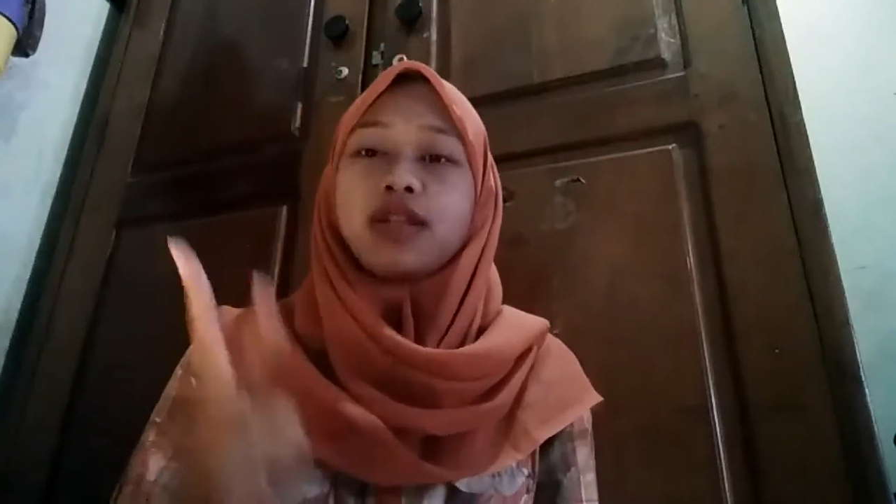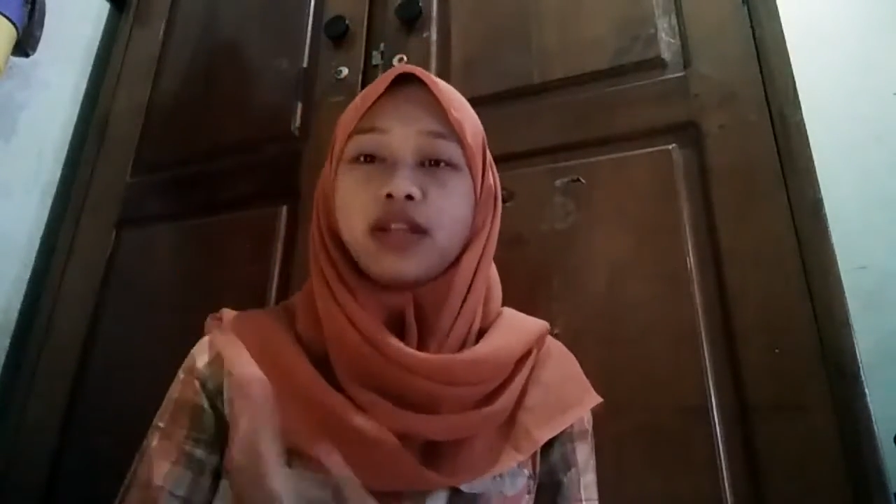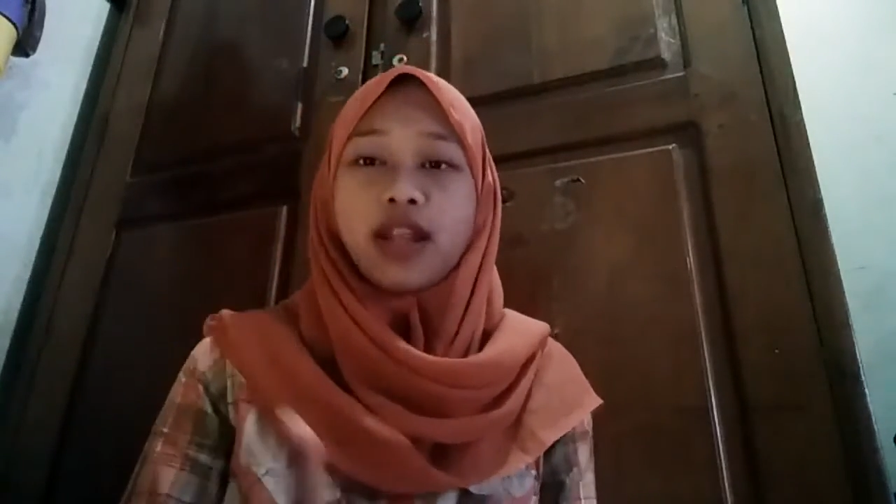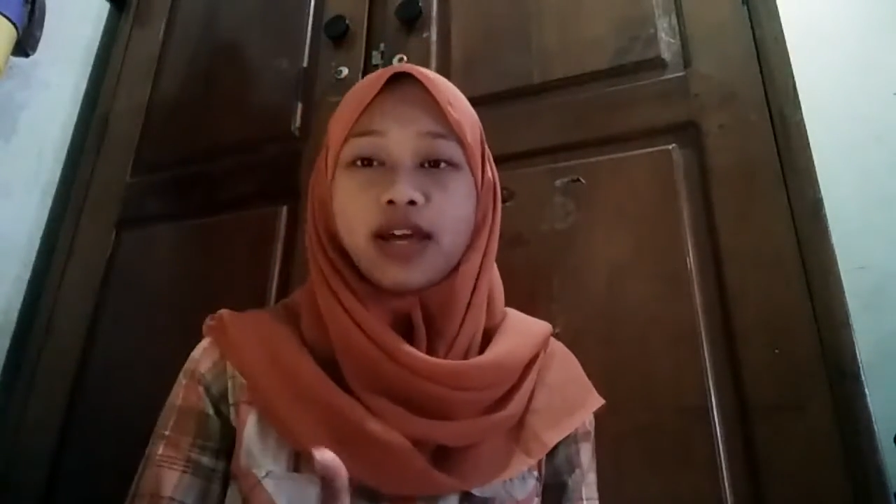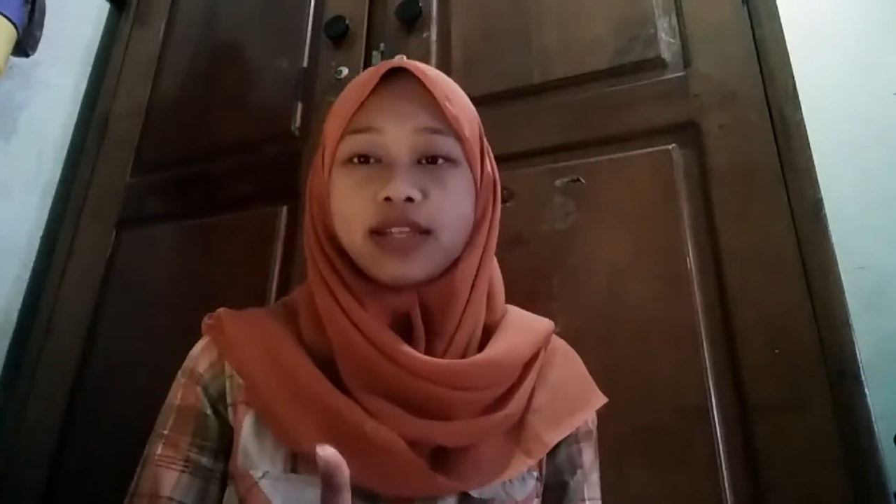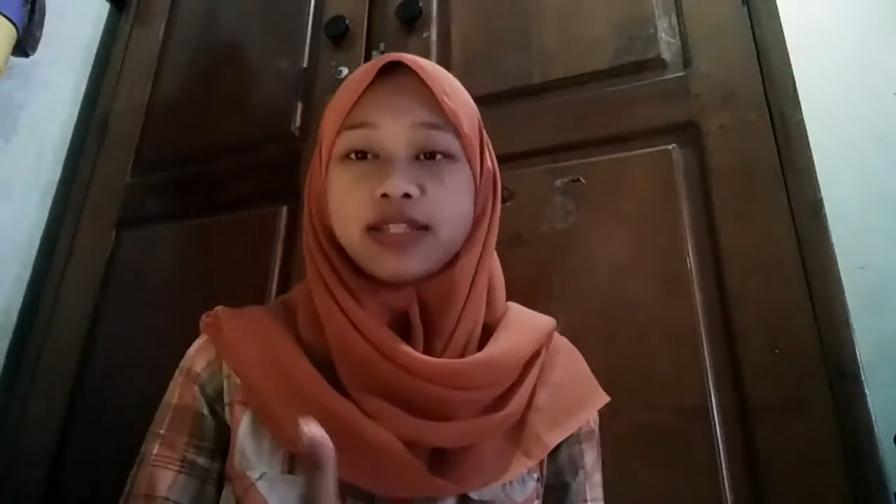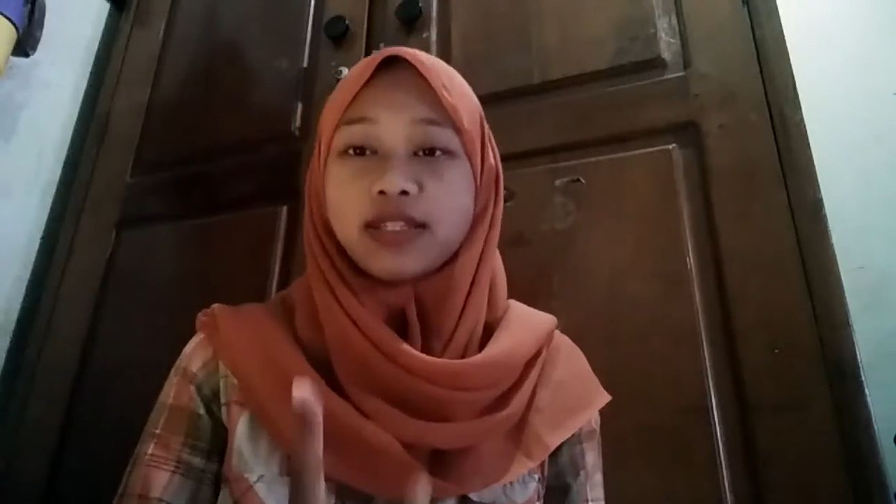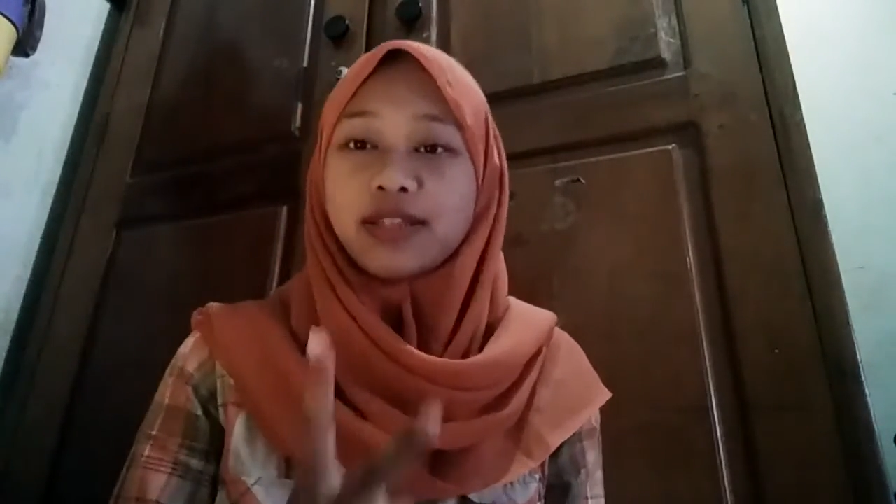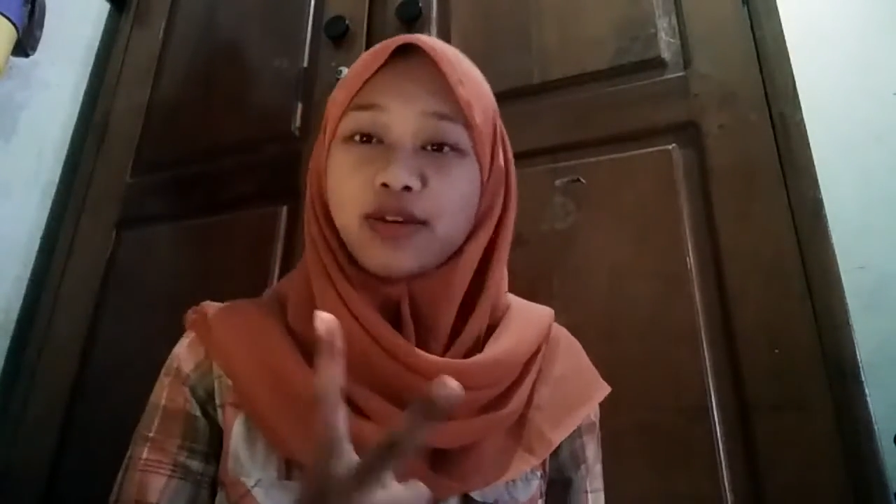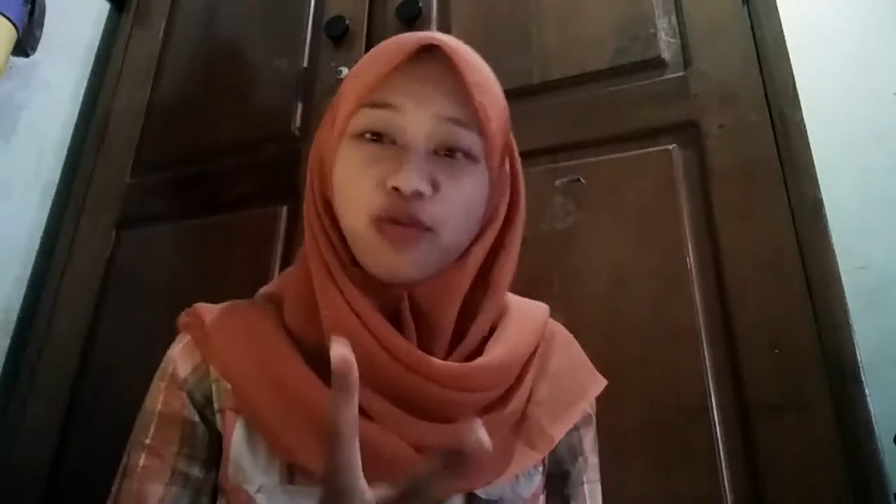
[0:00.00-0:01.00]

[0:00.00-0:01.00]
analyze the